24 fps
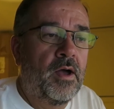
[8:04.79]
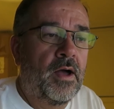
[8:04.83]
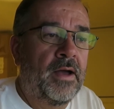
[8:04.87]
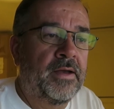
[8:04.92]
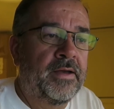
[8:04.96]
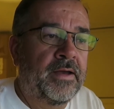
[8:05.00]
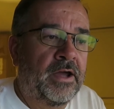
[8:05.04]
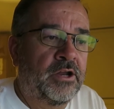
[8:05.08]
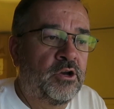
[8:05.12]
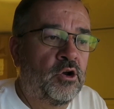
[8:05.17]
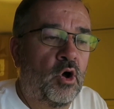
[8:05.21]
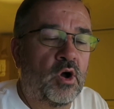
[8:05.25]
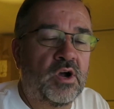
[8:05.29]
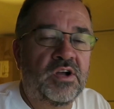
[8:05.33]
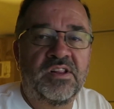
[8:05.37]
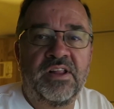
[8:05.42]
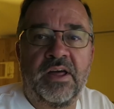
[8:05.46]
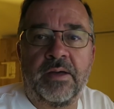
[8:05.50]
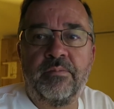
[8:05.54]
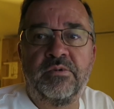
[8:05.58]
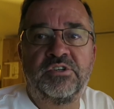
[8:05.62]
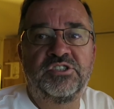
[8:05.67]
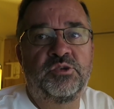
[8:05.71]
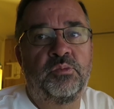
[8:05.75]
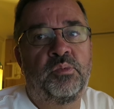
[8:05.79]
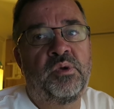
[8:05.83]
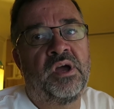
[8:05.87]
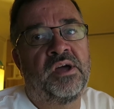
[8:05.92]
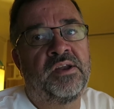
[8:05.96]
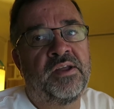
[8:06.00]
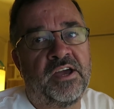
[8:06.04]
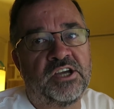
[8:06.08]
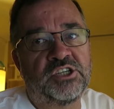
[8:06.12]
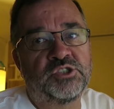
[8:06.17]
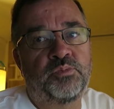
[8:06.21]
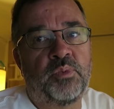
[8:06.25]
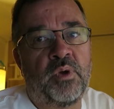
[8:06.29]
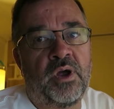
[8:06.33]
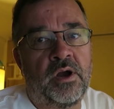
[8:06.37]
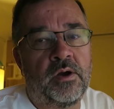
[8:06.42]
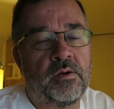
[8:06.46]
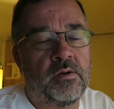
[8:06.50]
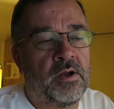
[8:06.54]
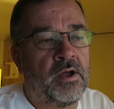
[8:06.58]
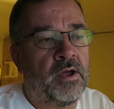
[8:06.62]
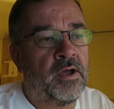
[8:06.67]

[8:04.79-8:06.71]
Again, not claiming to be an expert.